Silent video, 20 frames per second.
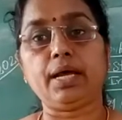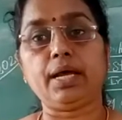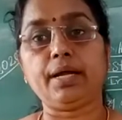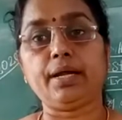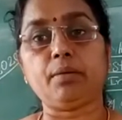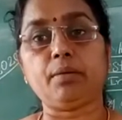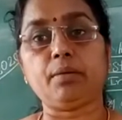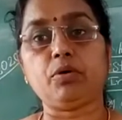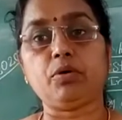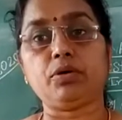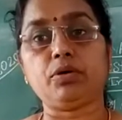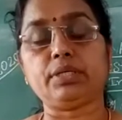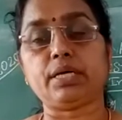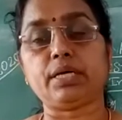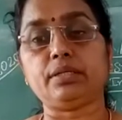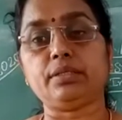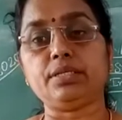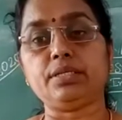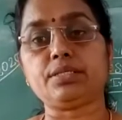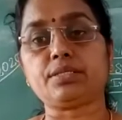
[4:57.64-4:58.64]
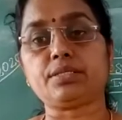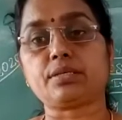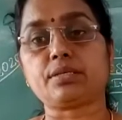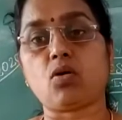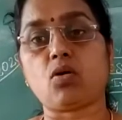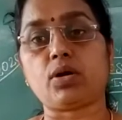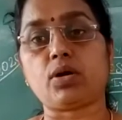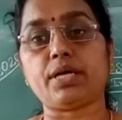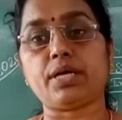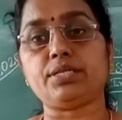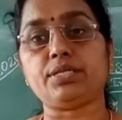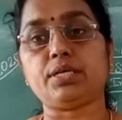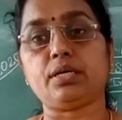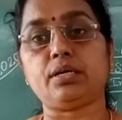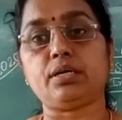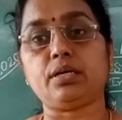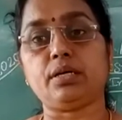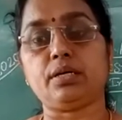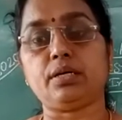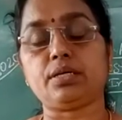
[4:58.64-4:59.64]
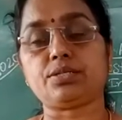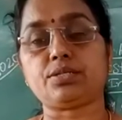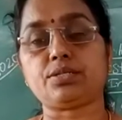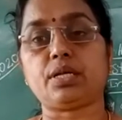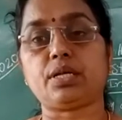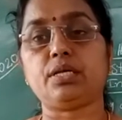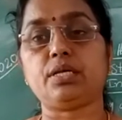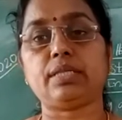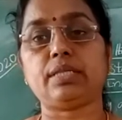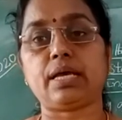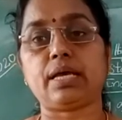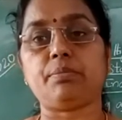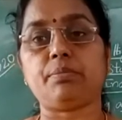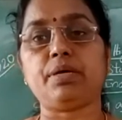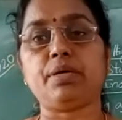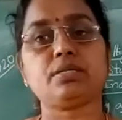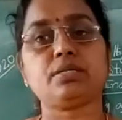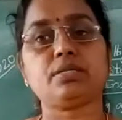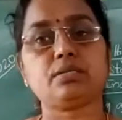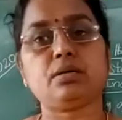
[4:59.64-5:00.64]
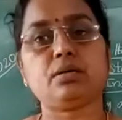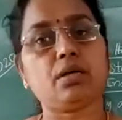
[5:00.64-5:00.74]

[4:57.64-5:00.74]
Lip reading: about this cottage industry. That means